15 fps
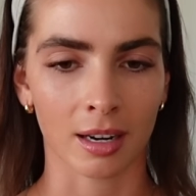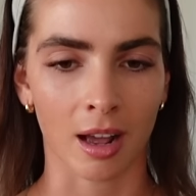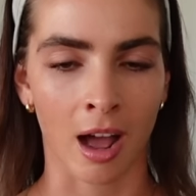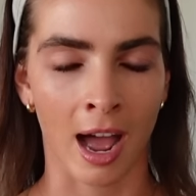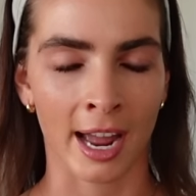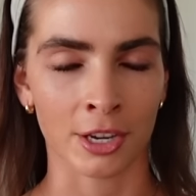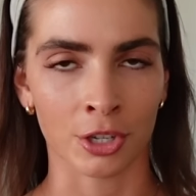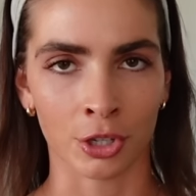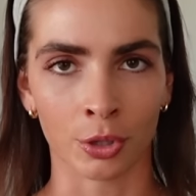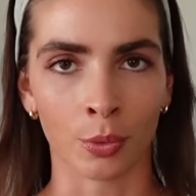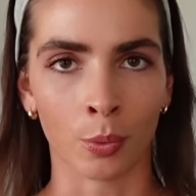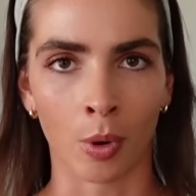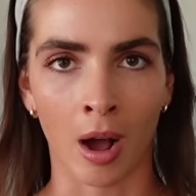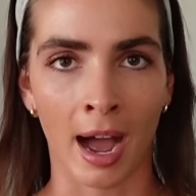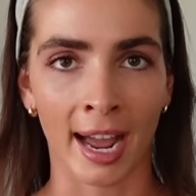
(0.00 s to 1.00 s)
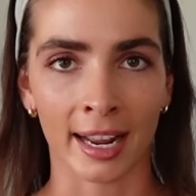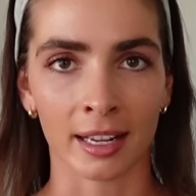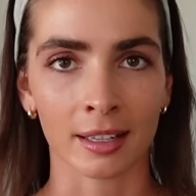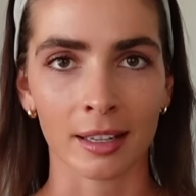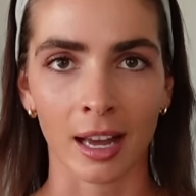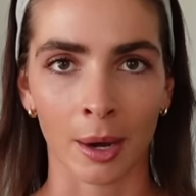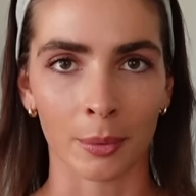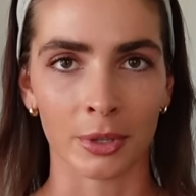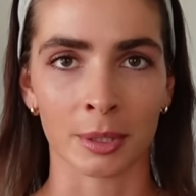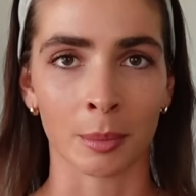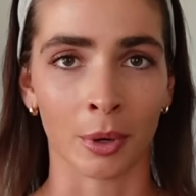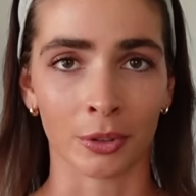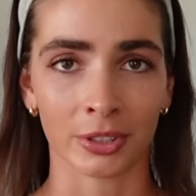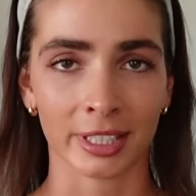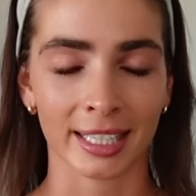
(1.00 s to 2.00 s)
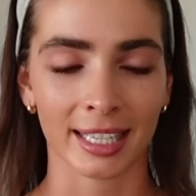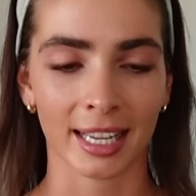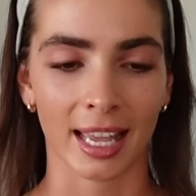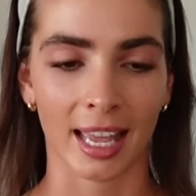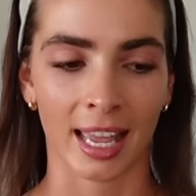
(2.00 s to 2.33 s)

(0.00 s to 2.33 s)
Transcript: I knew why I was molting.